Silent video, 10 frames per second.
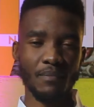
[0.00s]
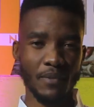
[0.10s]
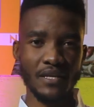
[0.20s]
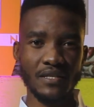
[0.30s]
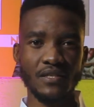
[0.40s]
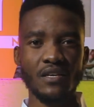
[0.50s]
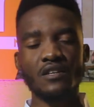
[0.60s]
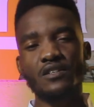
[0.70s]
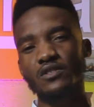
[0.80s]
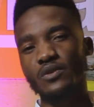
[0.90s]
please.
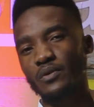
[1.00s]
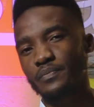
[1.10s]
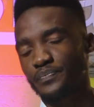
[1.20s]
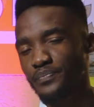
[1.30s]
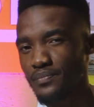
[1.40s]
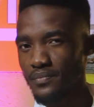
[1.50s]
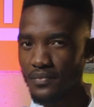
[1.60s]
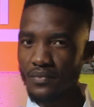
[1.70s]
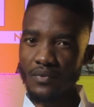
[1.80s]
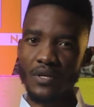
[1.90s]
So,
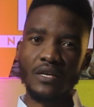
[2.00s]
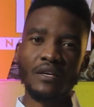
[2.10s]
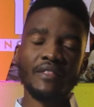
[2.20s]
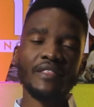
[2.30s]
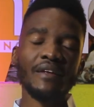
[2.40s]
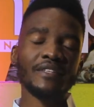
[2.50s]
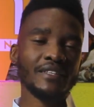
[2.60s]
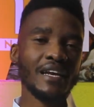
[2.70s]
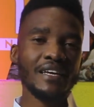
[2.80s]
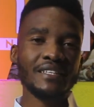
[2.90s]
the
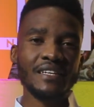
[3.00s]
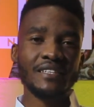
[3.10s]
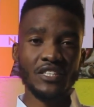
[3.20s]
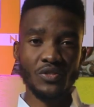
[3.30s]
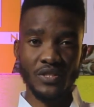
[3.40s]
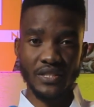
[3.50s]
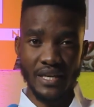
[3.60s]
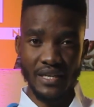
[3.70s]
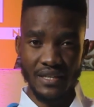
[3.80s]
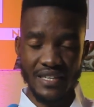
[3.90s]
little that you
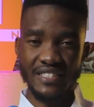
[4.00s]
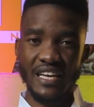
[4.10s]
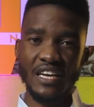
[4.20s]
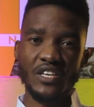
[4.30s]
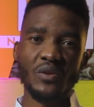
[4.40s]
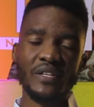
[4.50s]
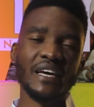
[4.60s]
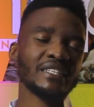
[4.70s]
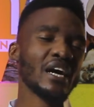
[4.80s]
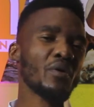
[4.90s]
share is the little
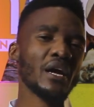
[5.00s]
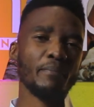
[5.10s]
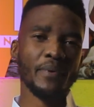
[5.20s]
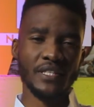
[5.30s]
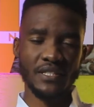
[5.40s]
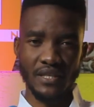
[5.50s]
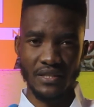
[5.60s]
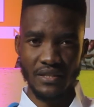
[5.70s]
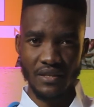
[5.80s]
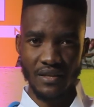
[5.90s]
that I will
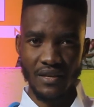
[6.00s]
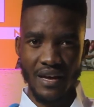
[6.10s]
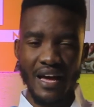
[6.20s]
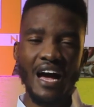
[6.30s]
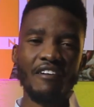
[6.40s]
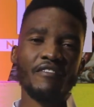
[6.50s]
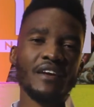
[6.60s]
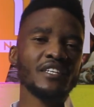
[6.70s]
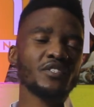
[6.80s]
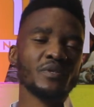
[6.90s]
appreciate. I've
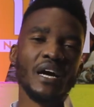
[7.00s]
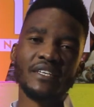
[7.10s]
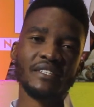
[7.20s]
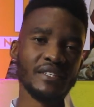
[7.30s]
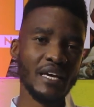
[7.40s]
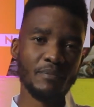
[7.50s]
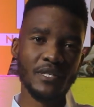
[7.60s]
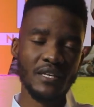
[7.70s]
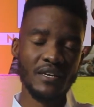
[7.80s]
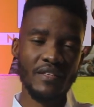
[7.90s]
learned to
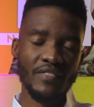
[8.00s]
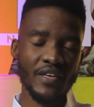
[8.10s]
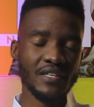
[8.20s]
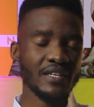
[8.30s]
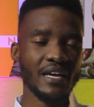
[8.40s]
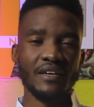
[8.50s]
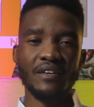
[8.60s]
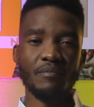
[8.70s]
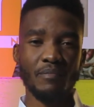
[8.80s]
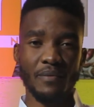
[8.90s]
accept things like
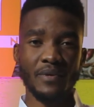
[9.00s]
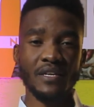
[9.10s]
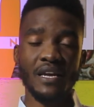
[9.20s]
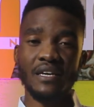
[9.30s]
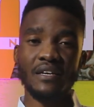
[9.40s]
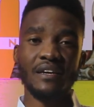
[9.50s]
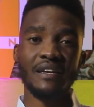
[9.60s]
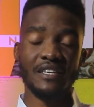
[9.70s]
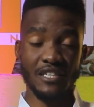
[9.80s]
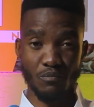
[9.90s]
maybe
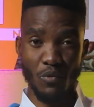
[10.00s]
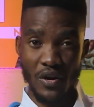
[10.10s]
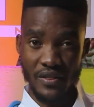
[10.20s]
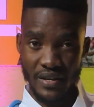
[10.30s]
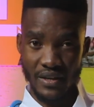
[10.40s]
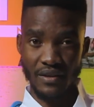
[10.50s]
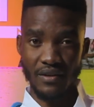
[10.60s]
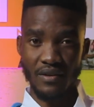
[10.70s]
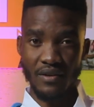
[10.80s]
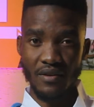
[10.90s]
like a small thing.
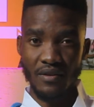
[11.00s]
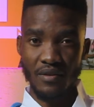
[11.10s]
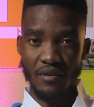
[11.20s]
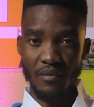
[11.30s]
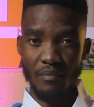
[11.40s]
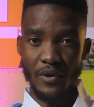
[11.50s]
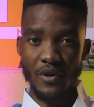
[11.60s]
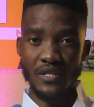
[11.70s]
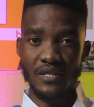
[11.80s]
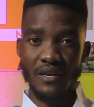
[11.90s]

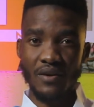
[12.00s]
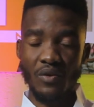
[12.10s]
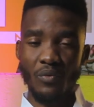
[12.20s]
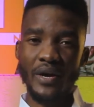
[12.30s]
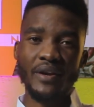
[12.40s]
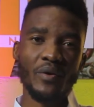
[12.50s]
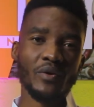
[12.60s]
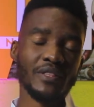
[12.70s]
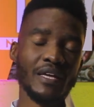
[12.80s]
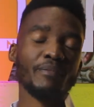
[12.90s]
Because when
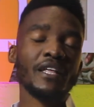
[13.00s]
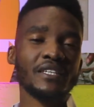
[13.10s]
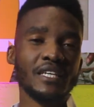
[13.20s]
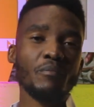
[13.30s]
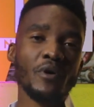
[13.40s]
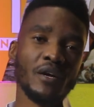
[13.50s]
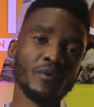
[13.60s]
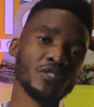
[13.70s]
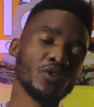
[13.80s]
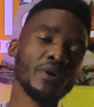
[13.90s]
by the time when I
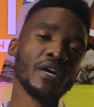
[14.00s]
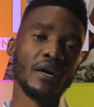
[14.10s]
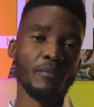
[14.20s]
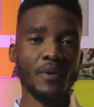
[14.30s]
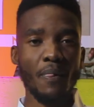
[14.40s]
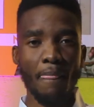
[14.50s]
was growing up,